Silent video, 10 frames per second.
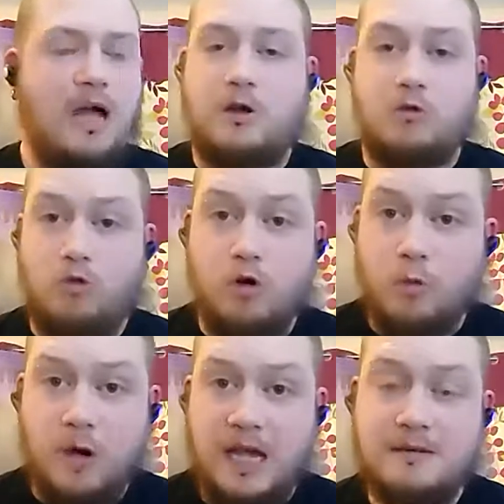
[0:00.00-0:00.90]
I could run
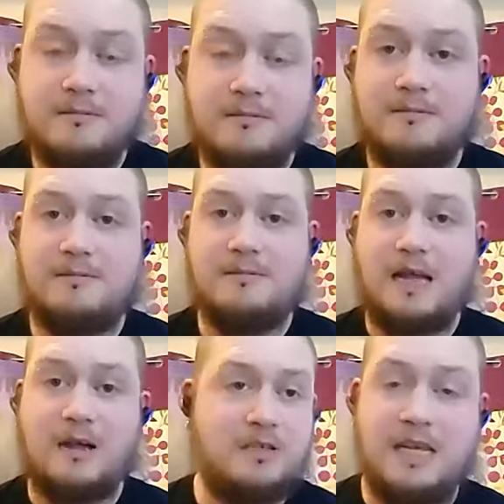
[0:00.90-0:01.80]
away.
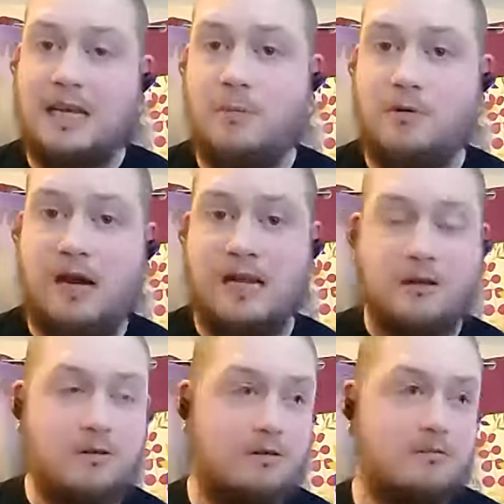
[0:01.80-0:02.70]
I could take a break.
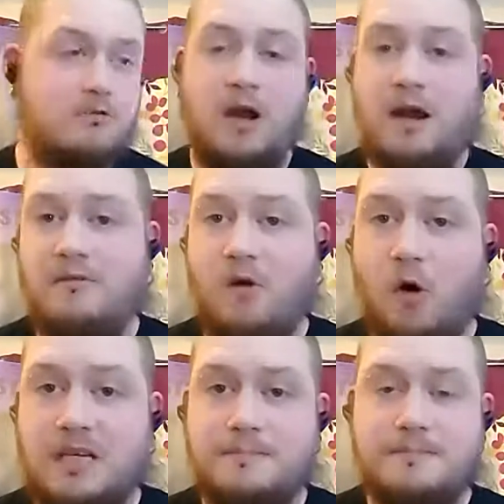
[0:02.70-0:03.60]
I could try and
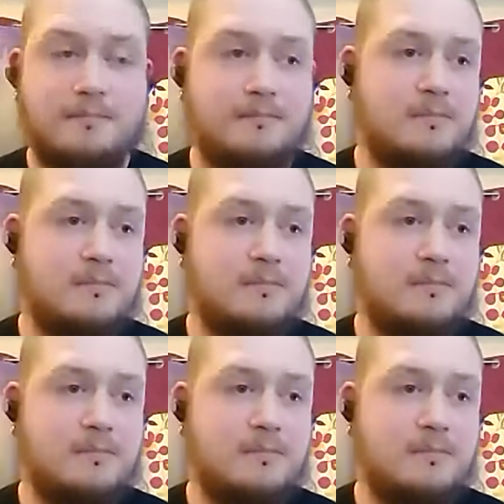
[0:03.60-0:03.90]
avoid him.